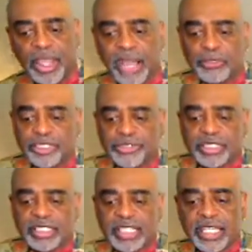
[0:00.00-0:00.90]
I want you
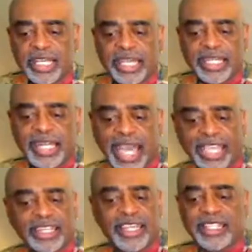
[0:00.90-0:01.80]
to see that
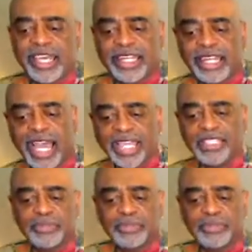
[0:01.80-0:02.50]
light, and in that light,